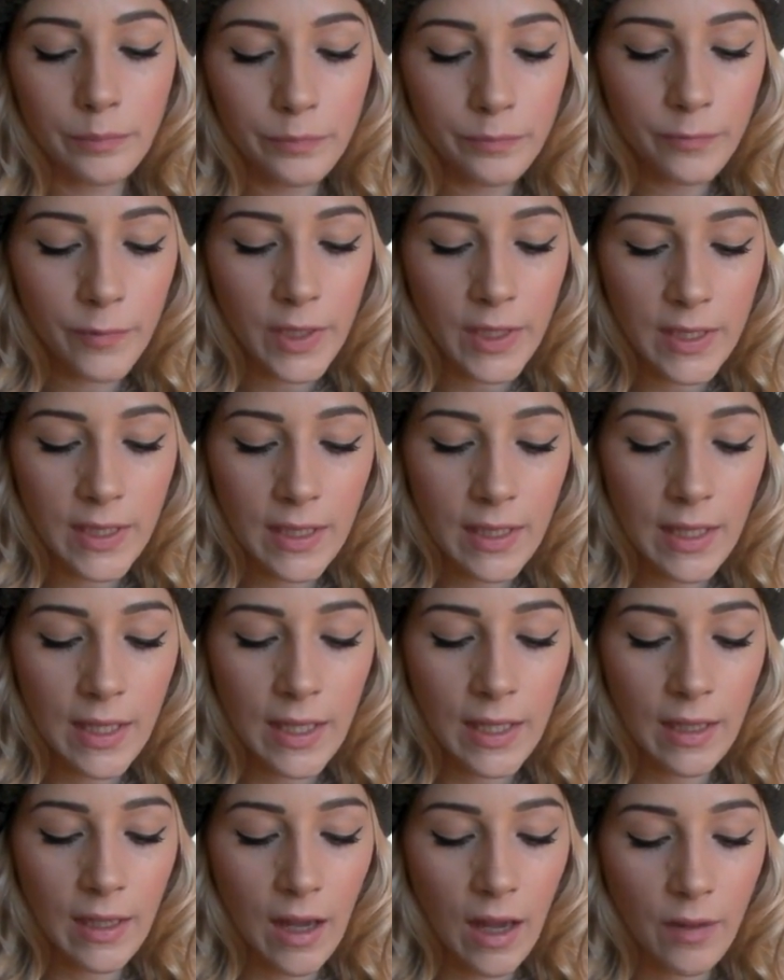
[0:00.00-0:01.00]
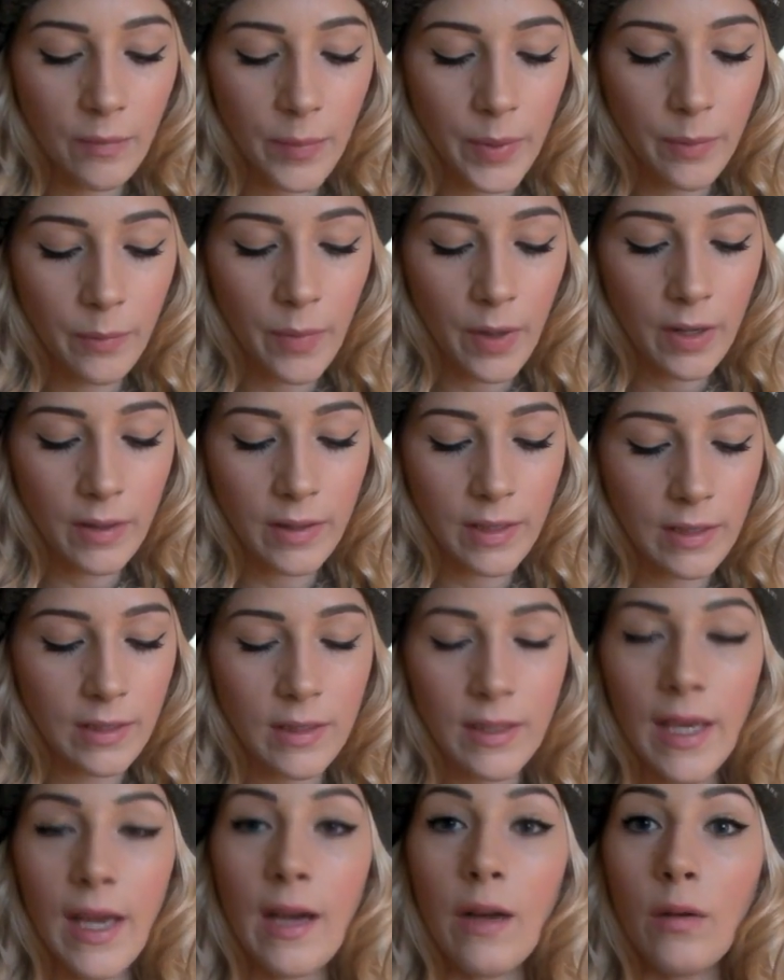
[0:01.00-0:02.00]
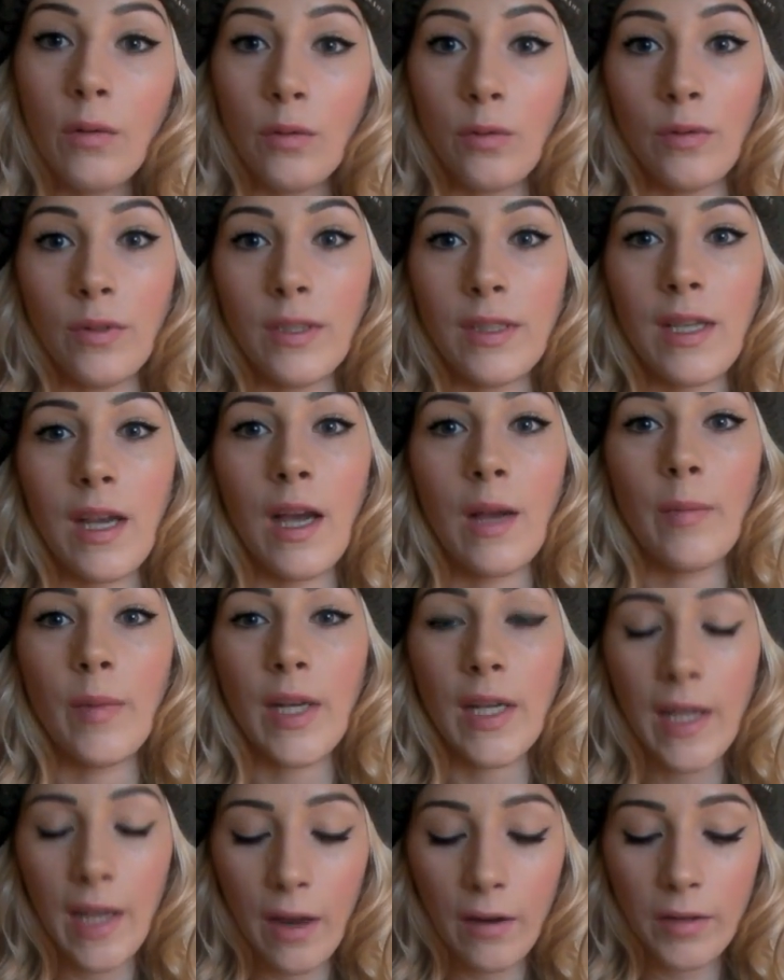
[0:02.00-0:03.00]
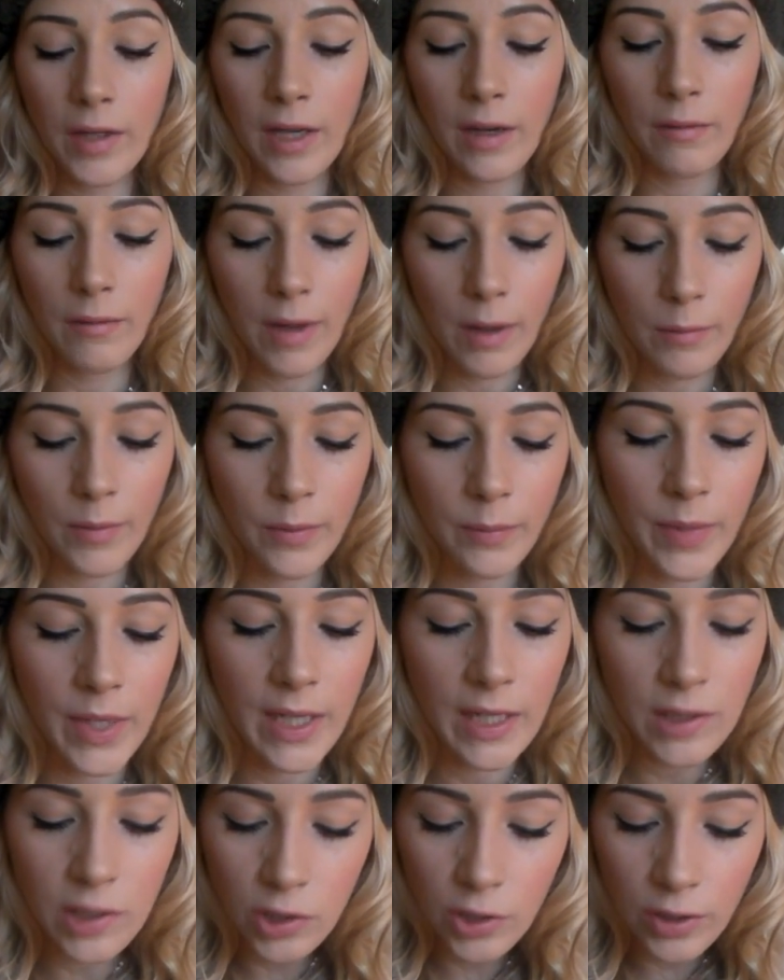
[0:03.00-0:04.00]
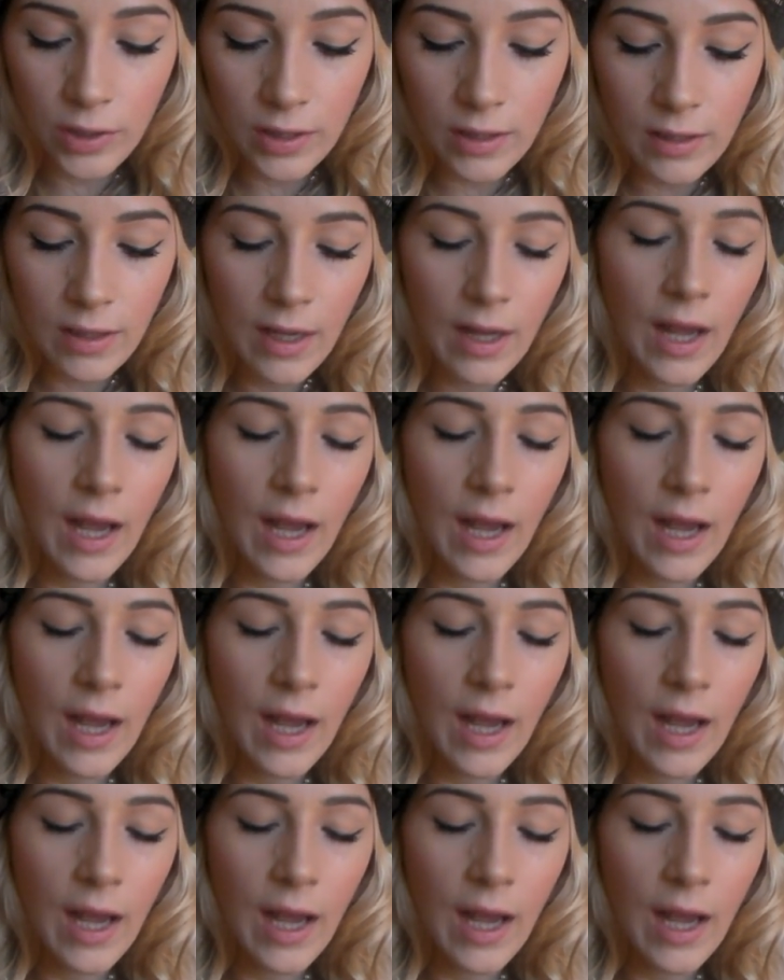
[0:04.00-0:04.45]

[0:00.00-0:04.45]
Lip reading: recently I've been wearing this all the time, and I carry it around with me, and I shouldn't.